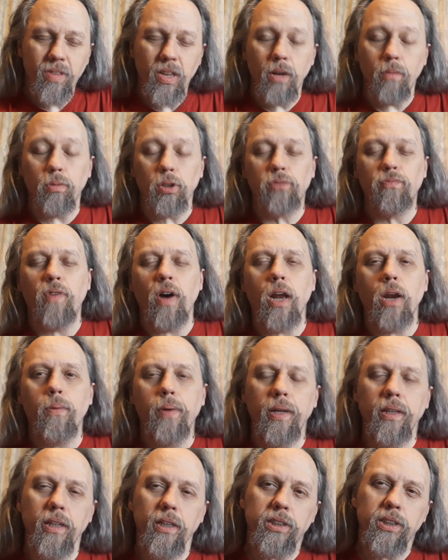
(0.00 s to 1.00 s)
It was
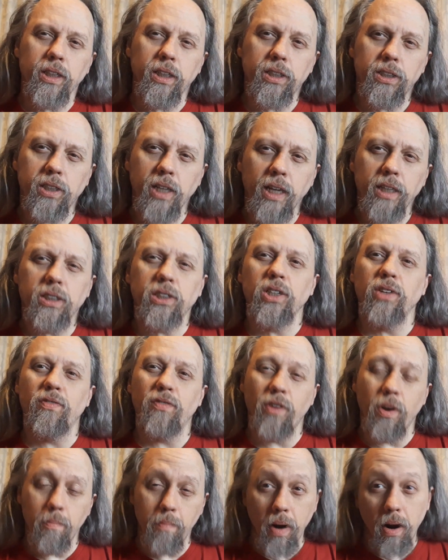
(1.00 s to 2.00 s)
following the success of
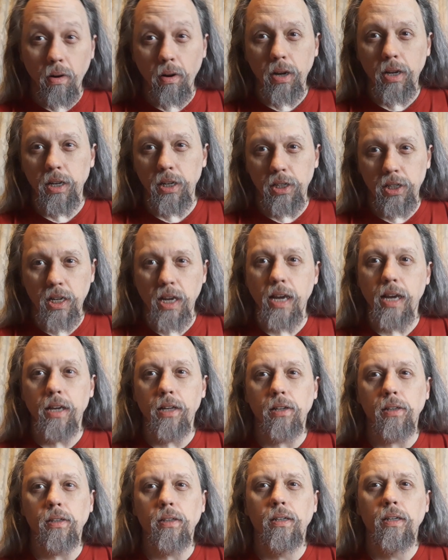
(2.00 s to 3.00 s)
An American
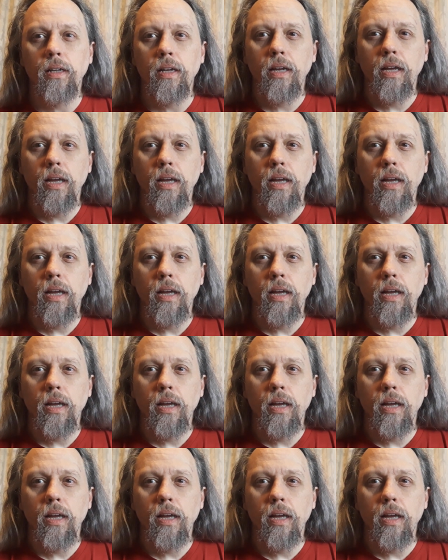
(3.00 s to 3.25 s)
Tail,